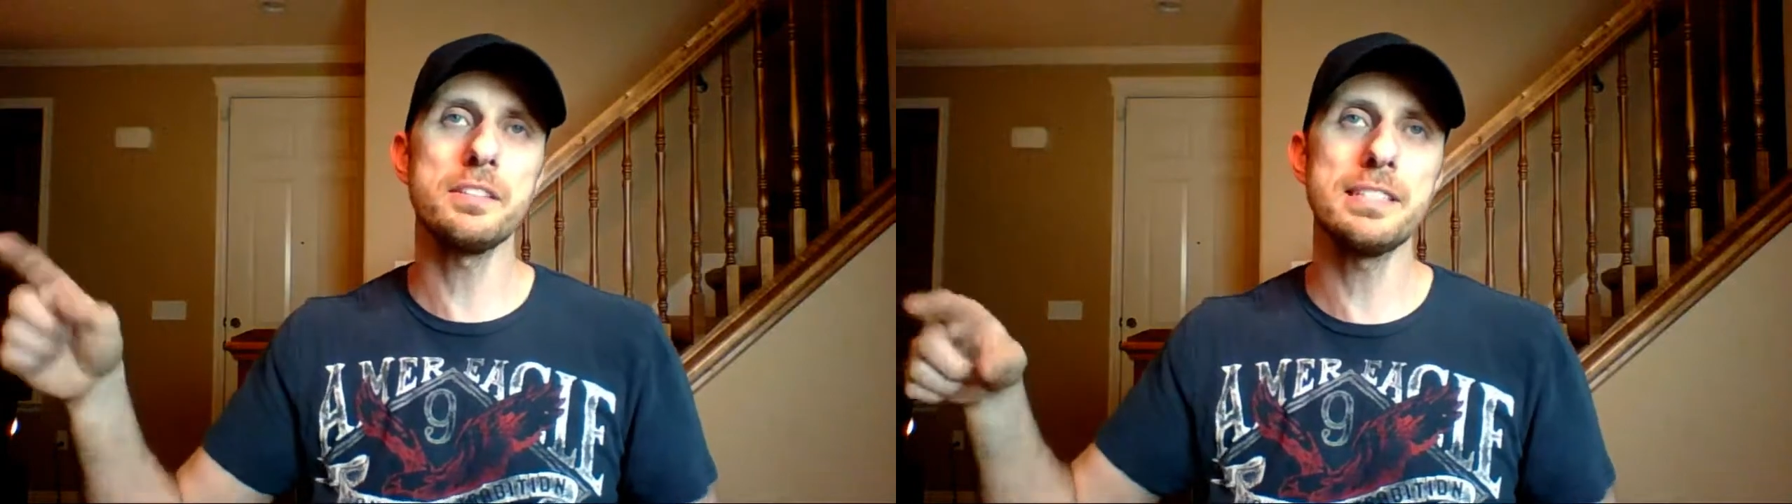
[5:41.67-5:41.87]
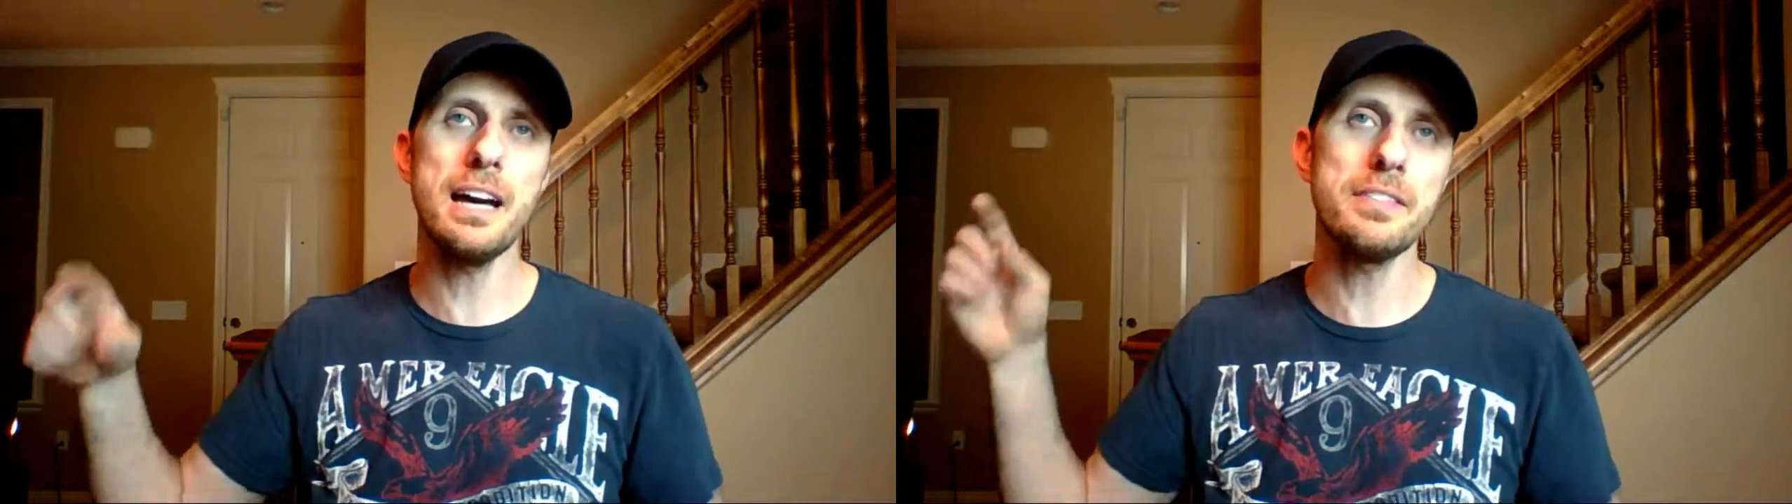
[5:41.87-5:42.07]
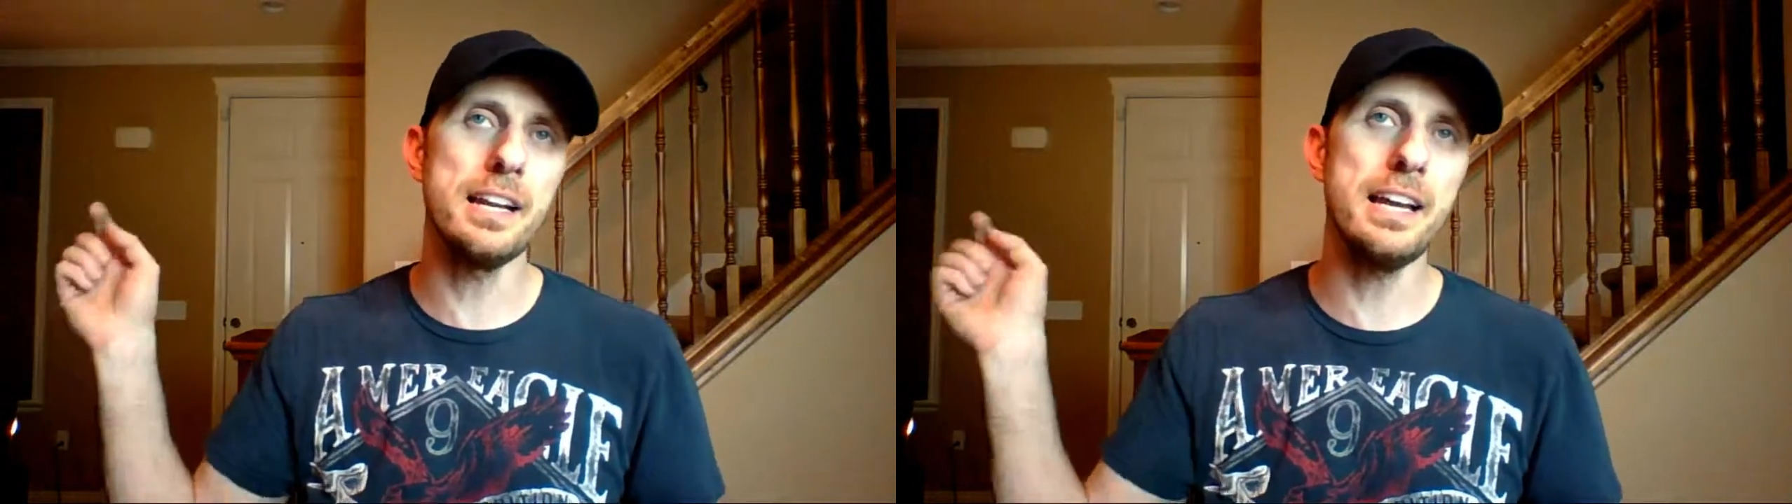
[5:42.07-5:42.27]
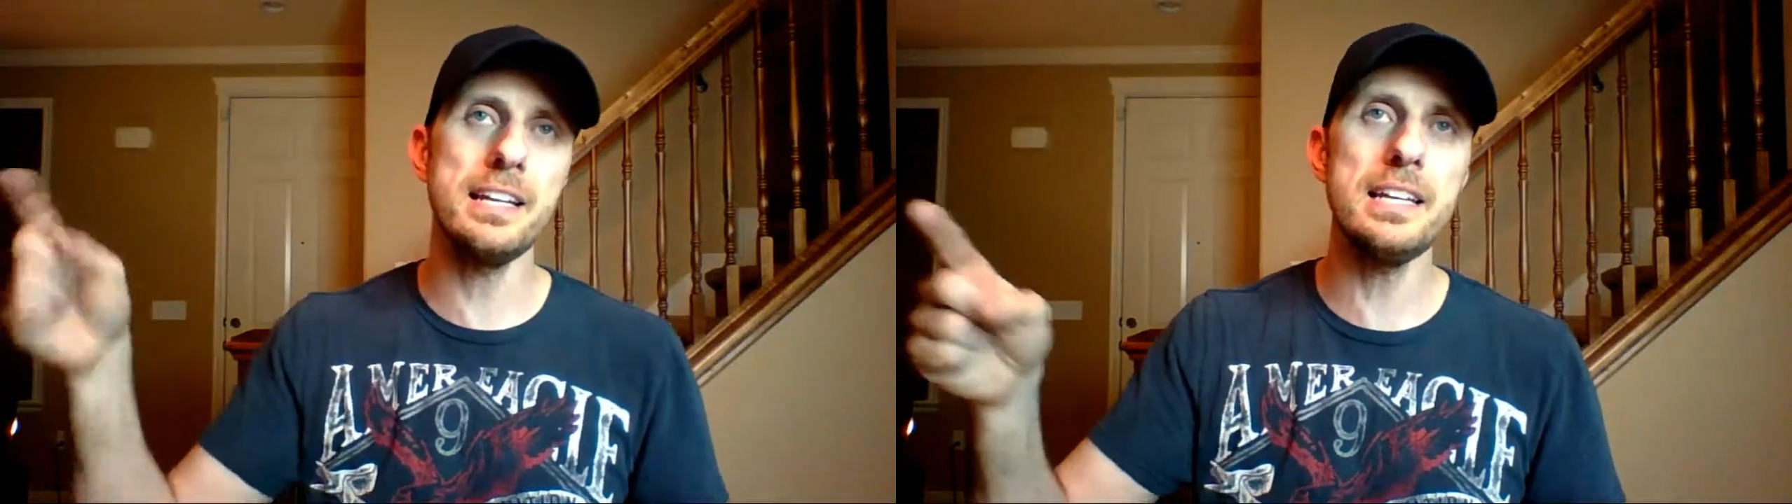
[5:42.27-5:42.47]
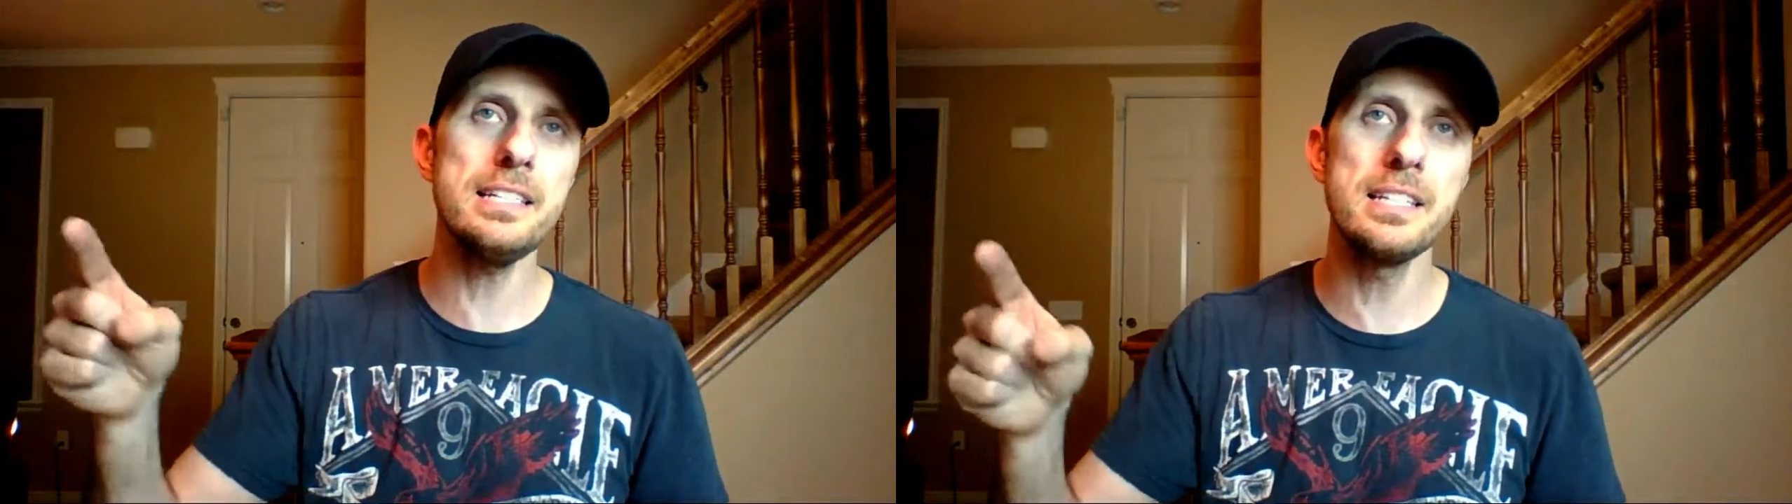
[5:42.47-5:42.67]
South and head
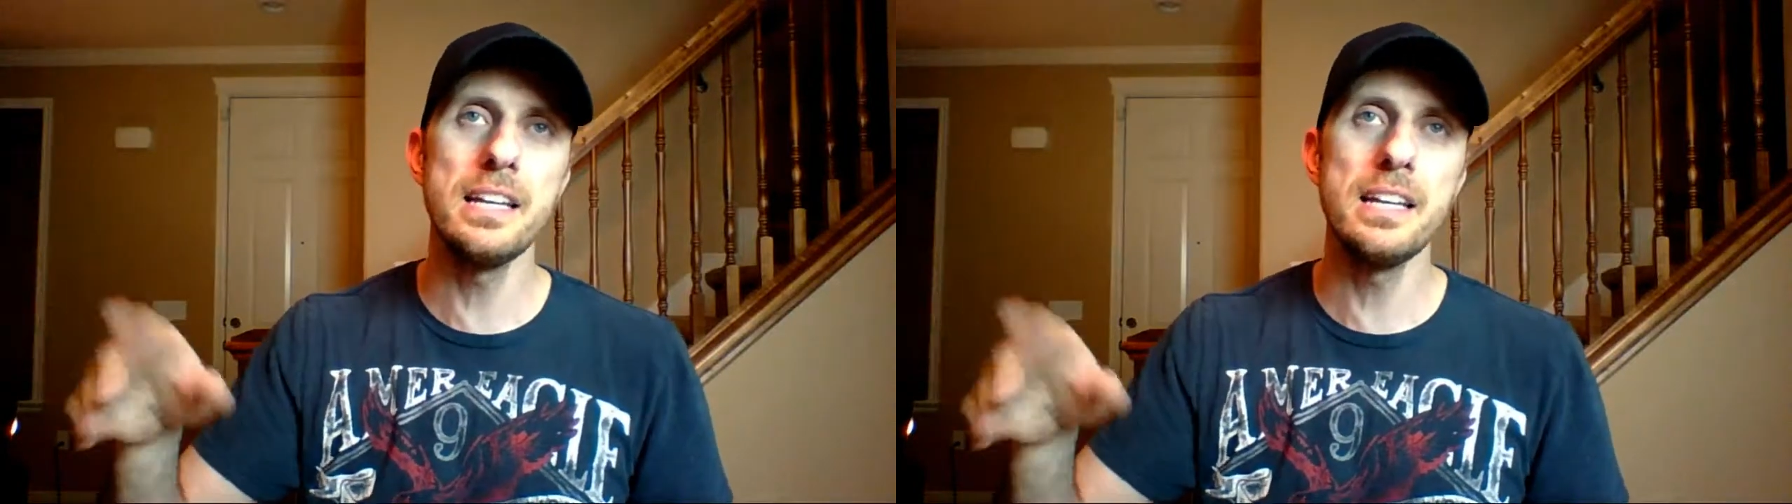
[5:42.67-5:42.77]
east,